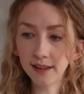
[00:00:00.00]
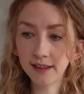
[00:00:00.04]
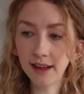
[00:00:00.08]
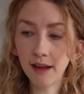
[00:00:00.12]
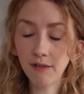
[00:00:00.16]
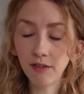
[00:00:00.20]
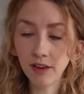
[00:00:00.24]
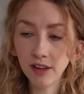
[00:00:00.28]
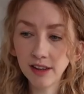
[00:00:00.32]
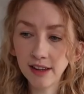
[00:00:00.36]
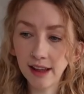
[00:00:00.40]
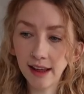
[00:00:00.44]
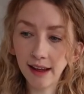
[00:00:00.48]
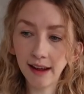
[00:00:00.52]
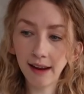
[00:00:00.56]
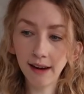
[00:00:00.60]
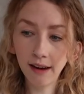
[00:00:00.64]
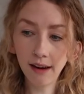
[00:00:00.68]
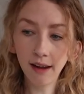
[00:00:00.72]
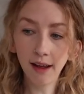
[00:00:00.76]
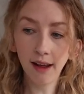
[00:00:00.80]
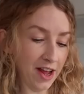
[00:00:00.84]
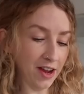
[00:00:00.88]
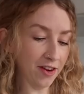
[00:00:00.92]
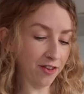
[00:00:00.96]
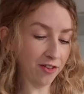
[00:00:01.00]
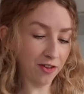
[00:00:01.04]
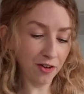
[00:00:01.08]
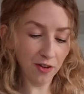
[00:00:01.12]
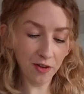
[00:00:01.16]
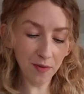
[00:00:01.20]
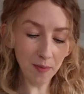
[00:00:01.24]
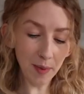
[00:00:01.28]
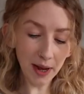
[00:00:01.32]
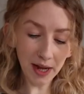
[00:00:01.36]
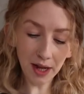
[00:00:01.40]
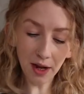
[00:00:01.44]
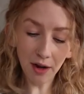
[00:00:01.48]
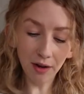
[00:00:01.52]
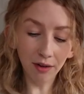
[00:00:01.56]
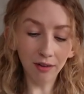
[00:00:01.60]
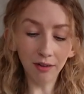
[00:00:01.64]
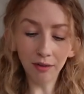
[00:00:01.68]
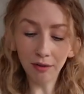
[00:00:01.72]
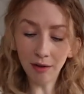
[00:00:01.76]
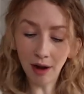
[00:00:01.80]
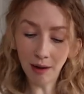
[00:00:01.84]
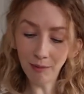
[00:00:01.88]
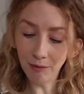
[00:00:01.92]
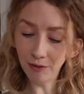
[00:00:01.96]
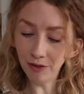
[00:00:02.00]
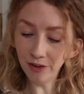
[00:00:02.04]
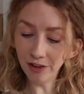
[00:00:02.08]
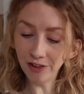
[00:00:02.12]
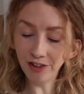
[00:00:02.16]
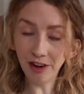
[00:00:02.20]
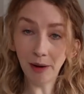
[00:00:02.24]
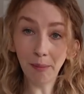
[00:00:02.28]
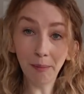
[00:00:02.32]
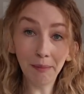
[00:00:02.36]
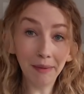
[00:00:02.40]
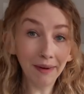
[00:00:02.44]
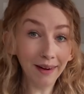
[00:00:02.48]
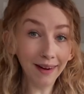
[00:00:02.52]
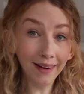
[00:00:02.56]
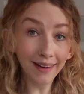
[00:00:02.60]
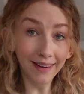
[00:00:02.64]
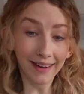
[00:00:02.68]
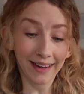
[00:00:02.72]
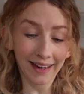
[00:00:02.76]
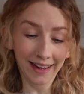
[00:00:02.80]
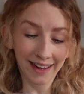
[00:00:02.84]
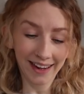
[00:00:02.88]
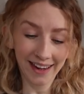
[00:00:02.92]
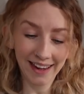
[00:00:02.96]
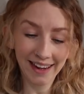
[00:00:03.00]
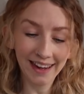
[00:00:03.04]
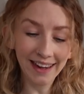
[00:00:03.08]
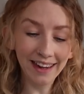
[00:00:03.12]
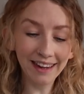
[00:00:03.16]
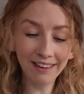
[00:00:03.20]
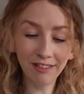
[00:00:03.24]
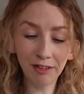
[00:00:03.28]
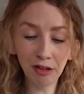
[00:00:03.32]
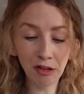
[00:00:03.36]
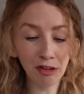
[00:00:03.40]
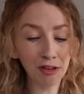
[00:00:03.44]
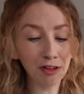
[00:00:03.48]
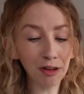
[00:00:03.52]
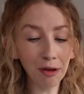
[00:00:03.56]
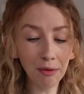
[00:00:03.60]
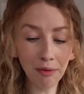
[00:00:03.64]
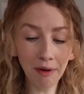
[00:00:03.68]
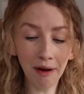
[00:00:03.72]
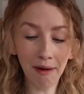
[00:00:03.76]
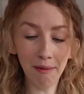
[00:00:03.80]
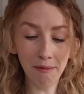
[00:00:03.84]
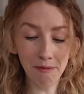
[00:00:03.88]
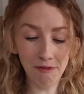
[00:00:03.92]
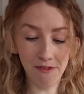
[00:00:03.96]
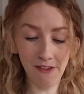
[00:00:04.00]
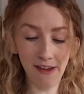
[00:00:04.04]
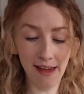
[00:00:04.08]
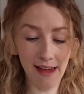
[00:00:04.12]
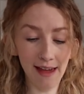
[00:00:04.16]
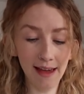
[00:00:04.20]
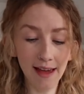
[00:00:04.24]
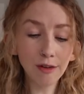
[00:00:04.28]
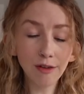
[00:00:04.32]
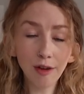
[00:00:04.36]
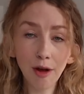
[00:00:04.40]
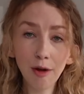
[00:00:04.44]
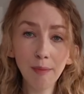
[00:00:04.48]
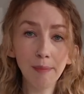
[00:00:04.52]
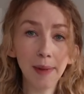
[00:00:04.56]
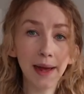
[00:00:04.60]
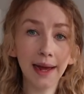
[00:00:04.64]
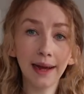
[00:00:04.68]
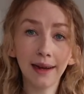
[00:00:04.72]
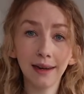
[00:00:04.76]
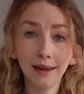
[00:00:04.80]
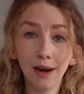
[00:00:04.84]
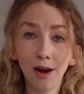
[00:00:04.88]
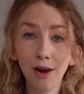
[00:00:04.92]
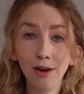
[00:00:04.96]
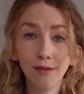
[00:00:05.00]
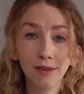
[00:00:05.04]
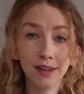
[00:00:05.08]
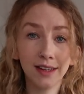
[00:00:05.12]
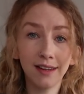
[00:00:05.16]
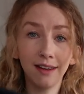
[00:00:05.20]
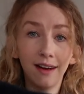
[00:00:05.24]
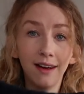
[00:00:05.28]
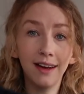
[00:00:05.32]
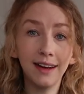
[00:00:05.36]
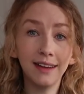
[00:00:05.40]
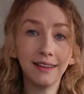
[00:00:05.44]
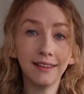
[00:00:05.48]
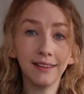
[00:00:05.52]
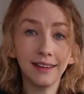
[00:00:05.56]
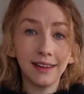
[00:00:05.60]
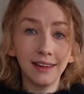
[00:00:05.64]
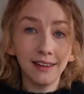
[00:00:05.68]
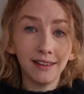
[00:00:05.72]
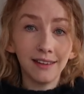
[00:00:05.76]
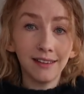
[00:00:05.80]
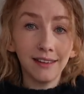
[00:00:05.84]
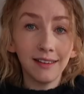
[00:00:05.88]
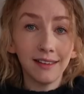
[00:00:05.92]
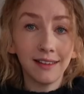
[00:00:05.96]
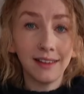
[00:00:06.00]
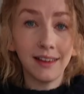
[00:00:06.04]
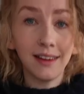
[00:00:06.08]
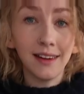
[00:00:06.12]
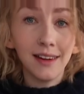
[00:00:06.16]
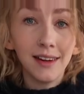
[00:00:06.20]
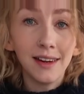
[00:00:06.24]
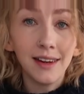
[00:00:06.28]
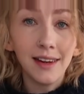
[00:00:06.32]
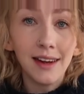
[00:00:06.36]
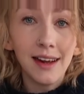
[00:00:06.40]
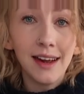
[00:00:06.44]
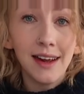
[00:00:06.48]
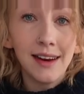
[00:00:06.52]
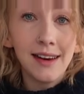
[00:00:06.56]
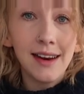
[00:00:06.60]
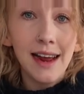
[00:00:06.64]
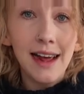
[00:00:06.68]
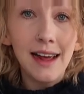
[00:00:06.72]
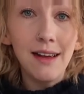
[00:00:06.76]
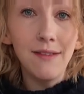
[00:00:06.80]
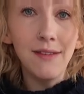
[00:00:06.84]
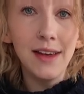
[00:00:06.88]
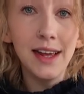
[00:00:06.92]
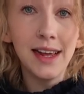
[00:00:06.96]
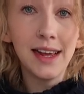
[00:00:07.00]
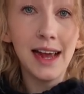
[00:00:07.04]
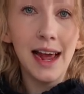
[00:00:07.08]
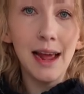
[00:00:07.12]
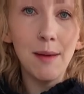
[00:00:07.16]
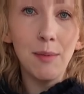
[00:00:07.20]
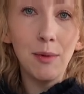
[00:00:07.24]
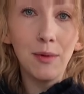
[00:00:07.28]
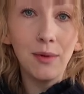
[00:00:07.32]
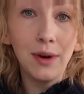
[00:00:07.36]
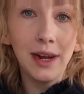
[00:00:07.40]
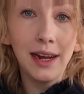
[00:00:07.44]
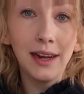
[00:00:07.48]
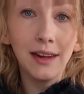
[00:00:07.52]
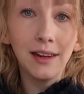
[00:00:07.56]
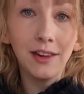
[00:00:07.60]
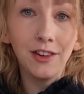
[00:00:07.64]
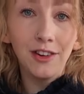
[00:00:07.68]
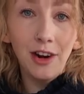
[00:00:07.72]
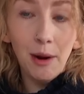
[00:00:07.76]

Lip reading: 17. It's just my go-to comfort jumper. It's just so comfy, so big and oversized. It's just a navy cable knit